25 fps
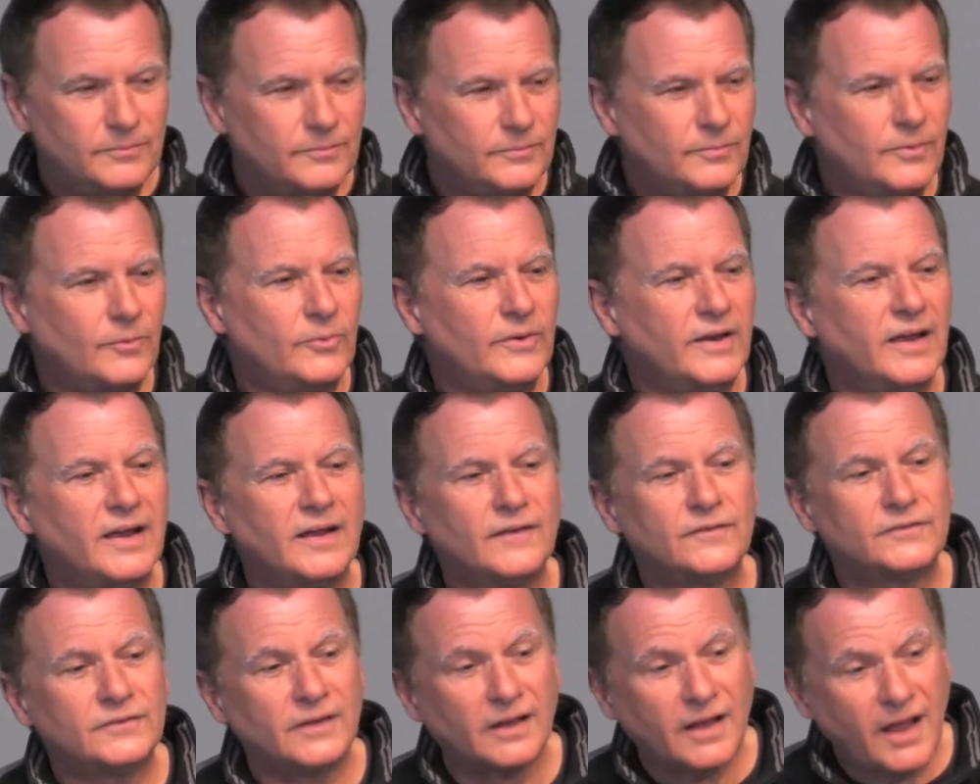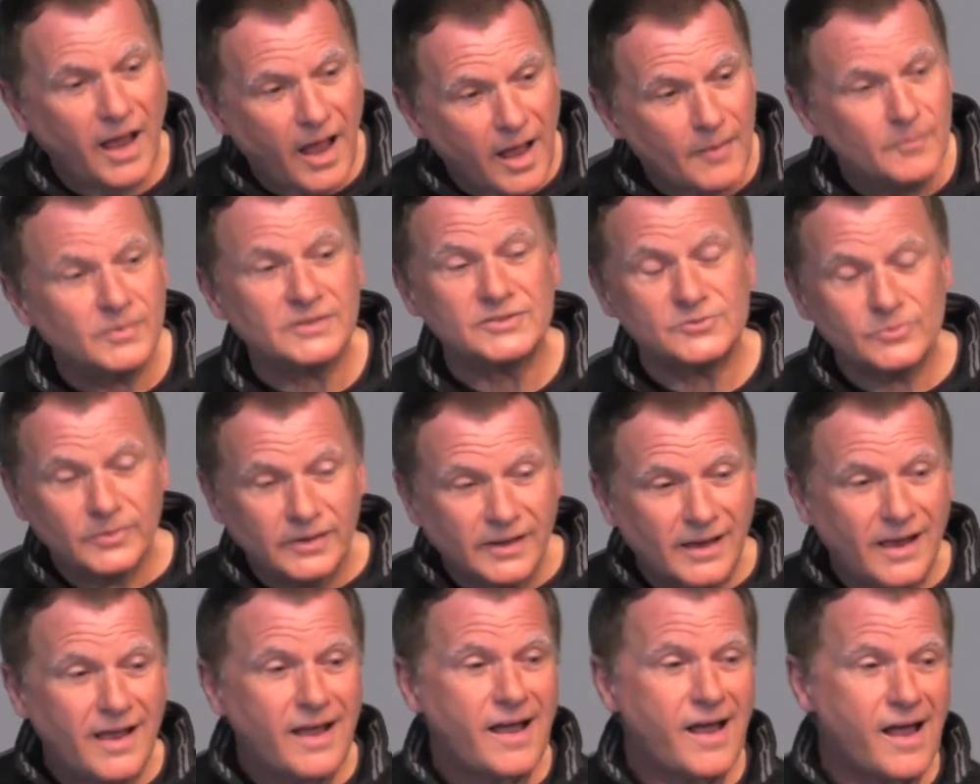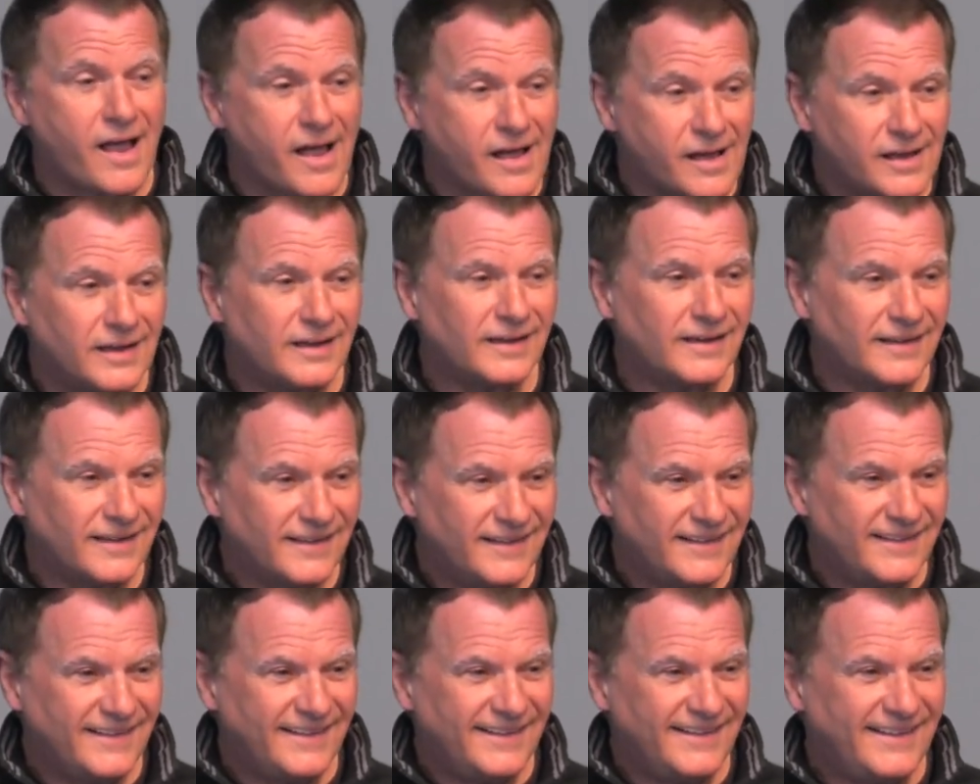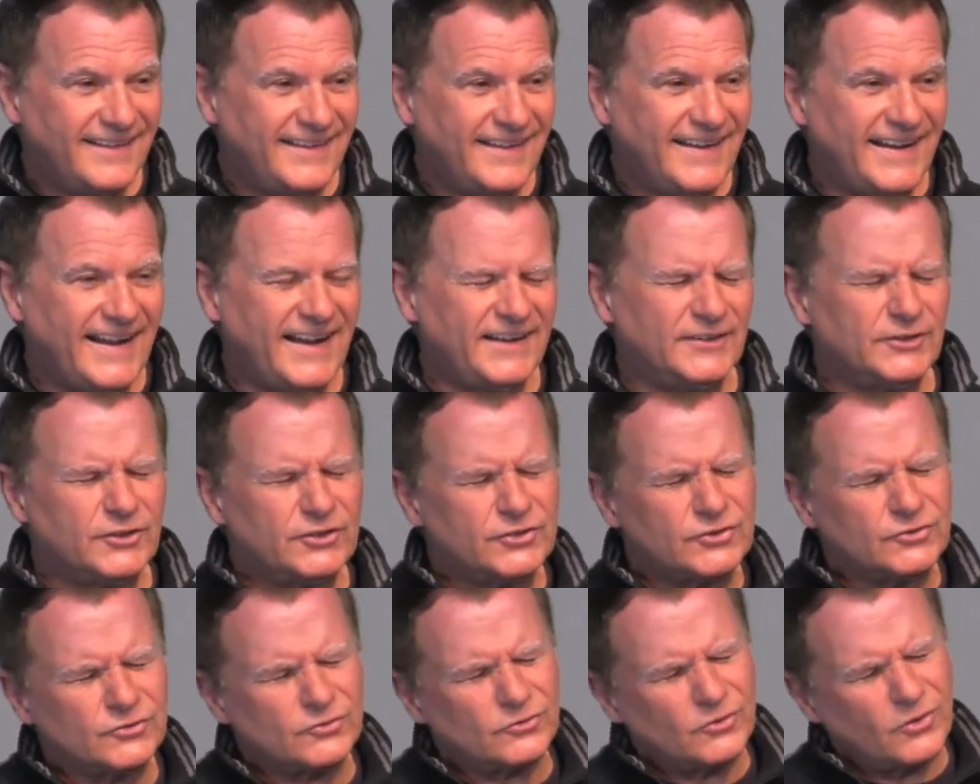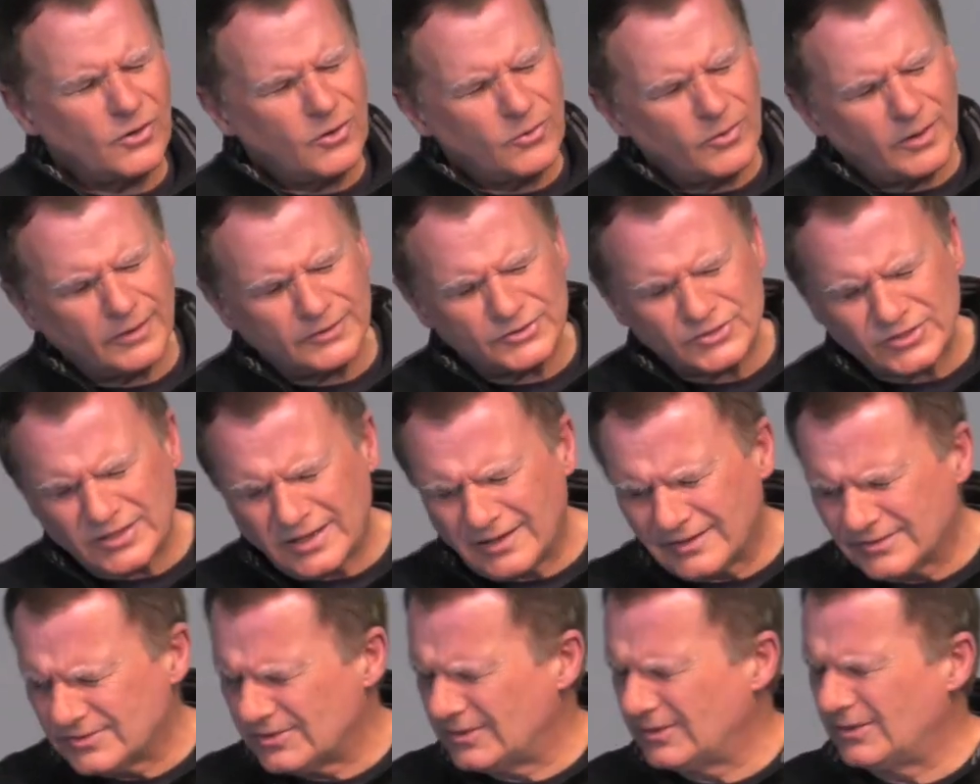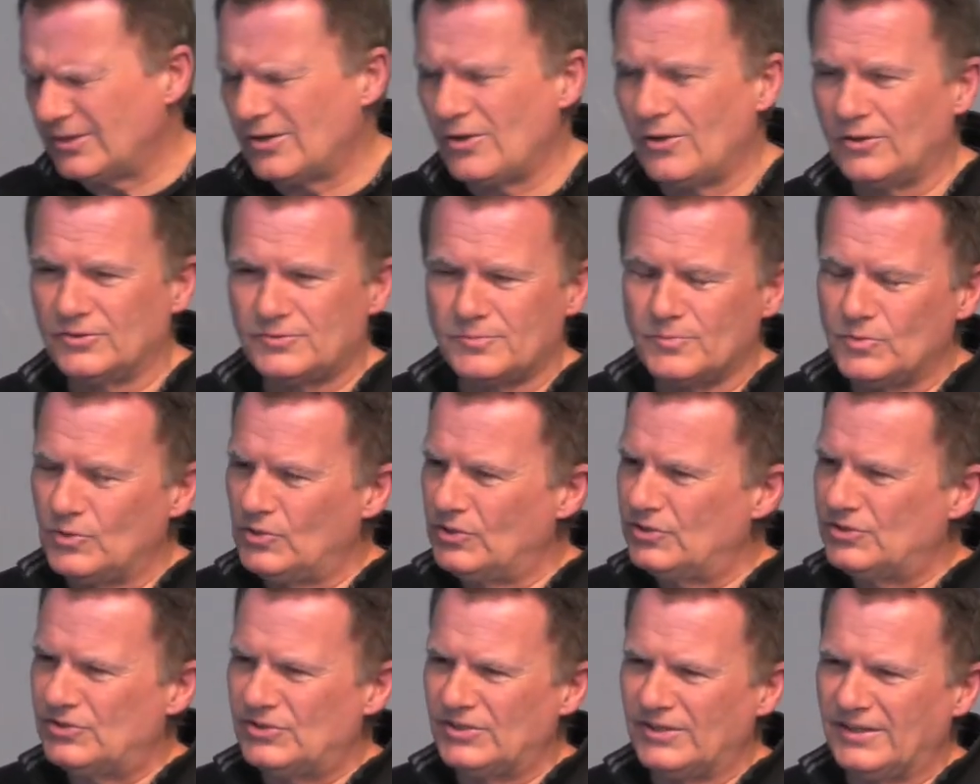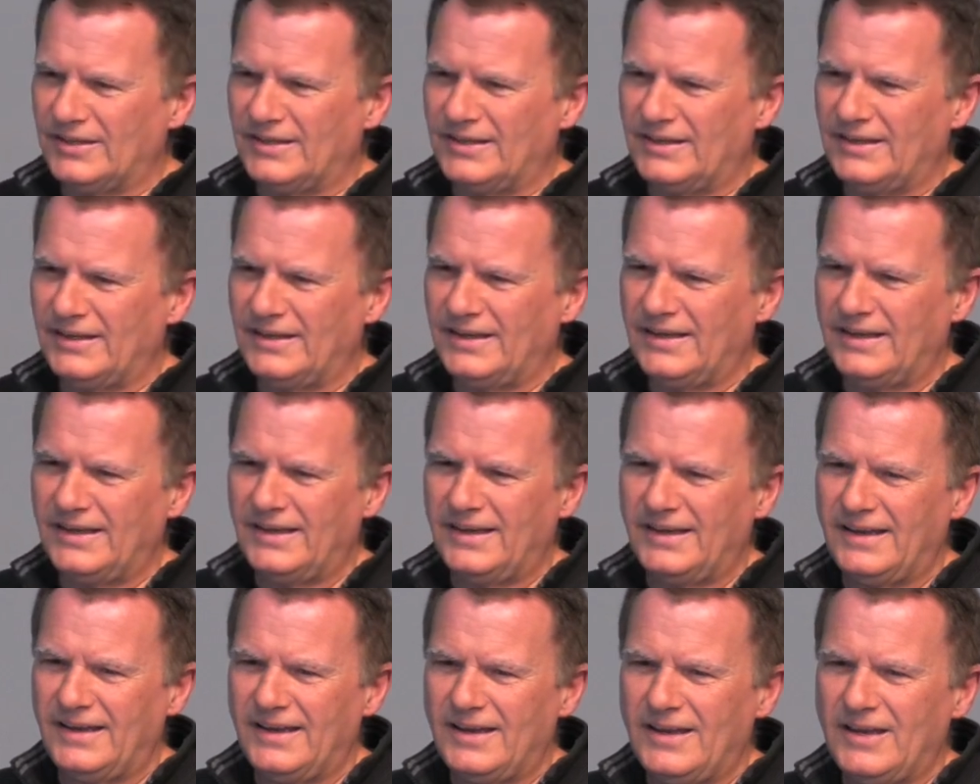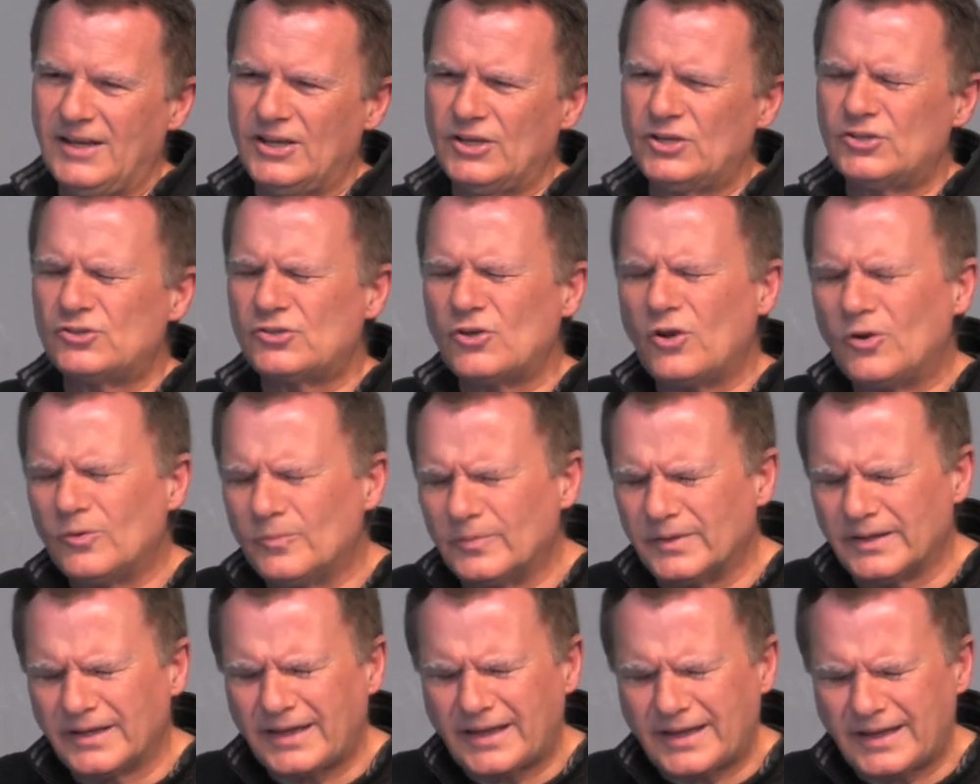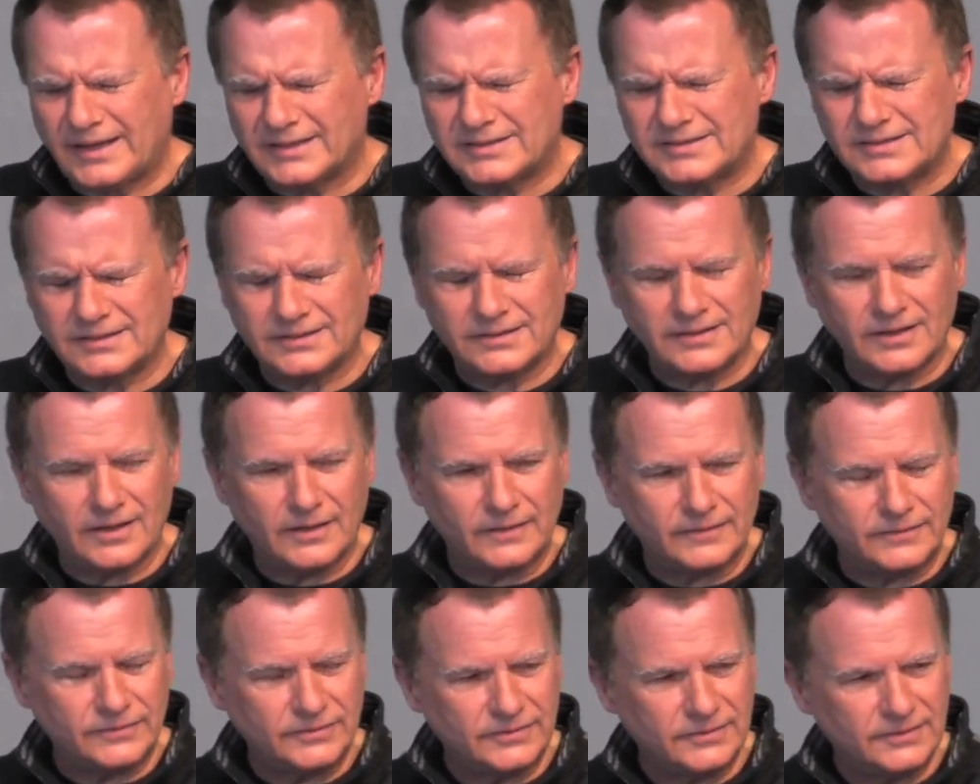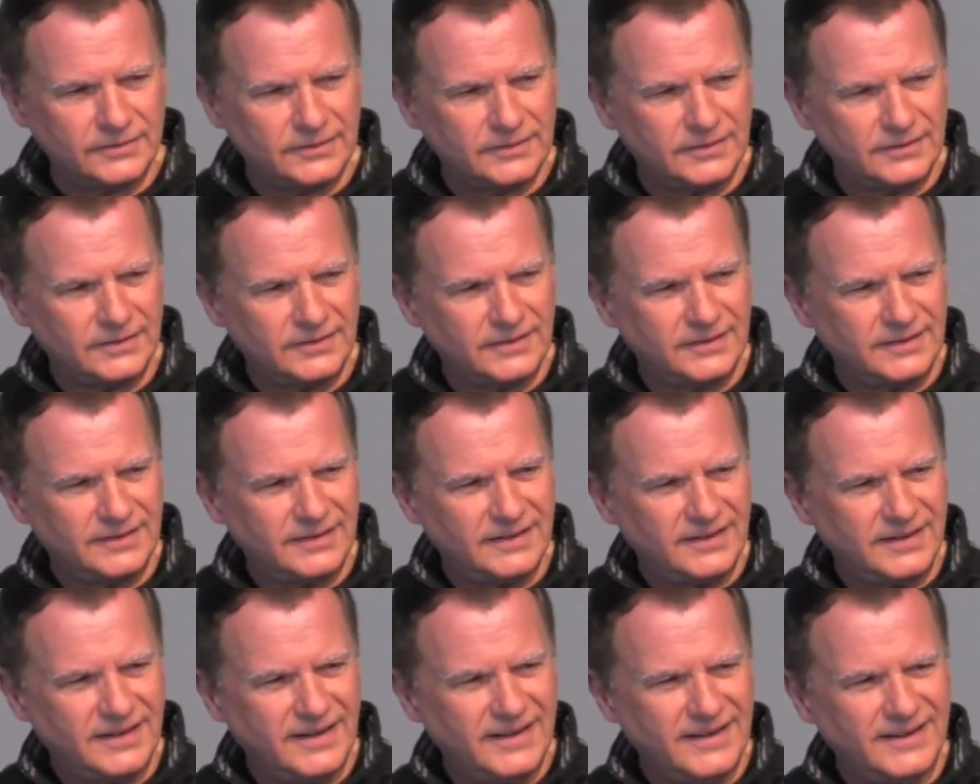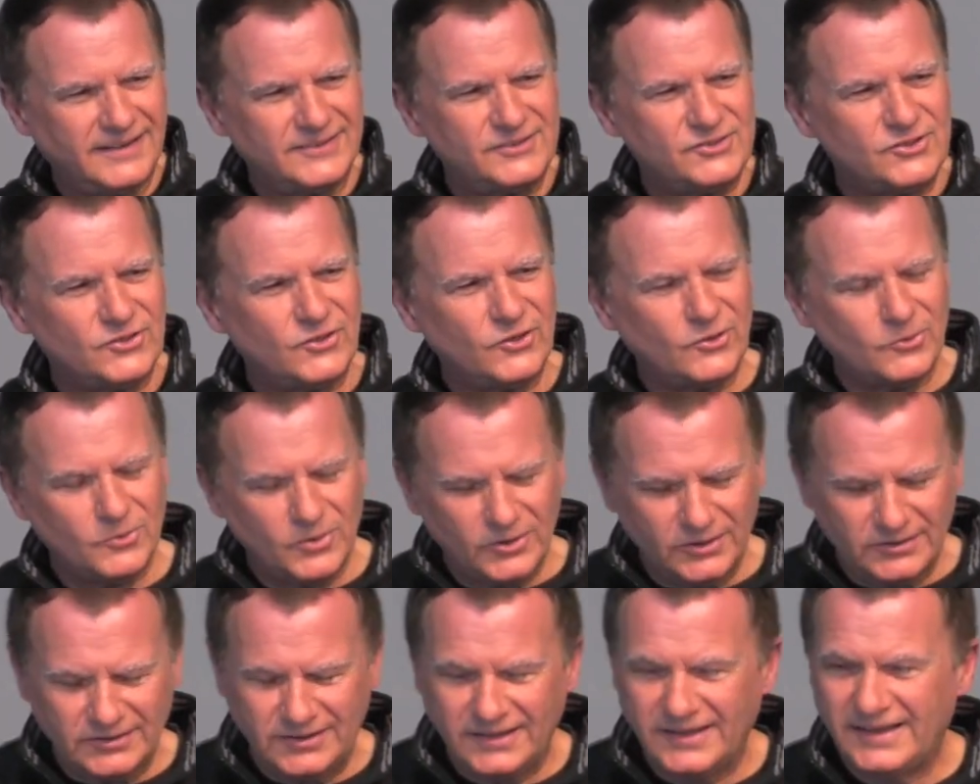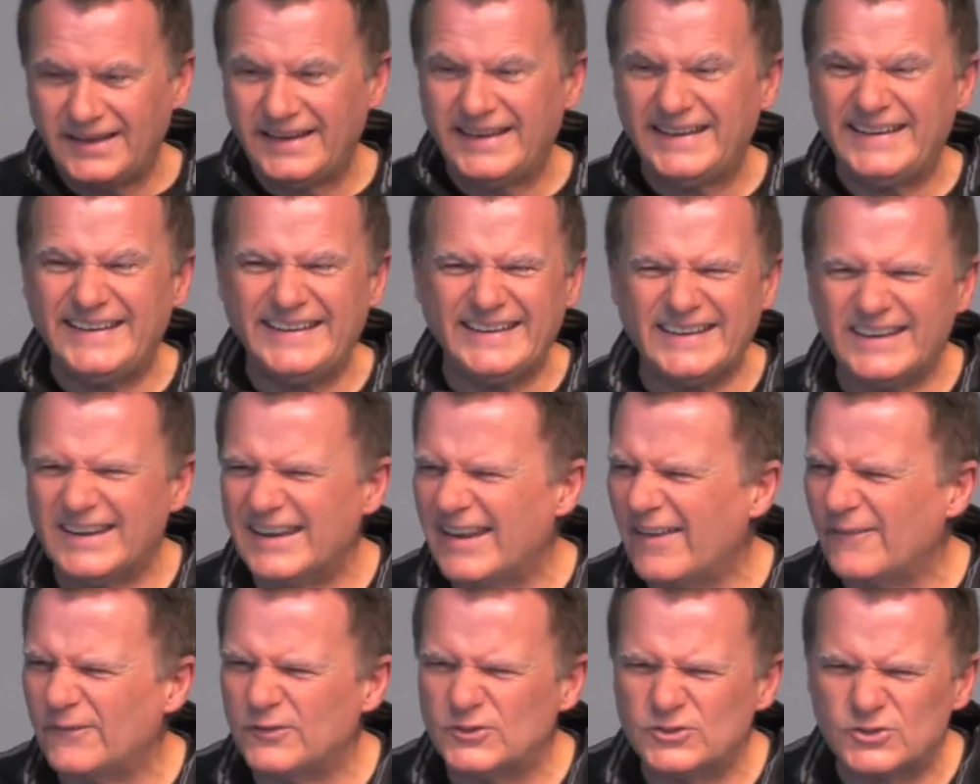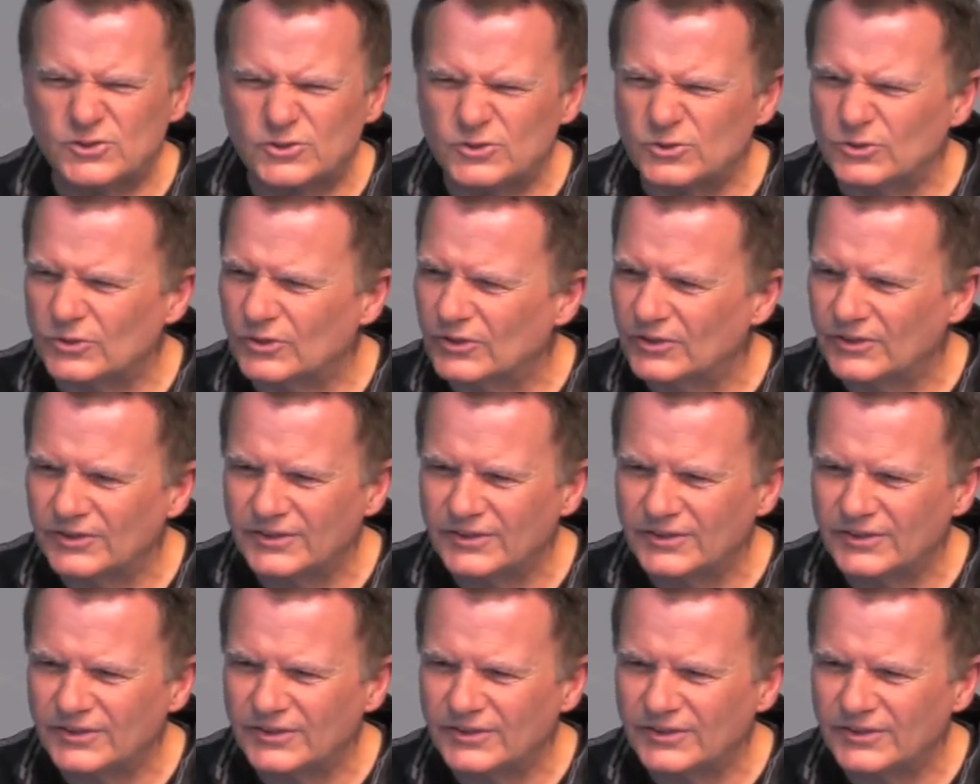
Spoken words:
But we have to come as we are and throw ourselves on God's mercy. Show me chesed love. And you know what? He loves to.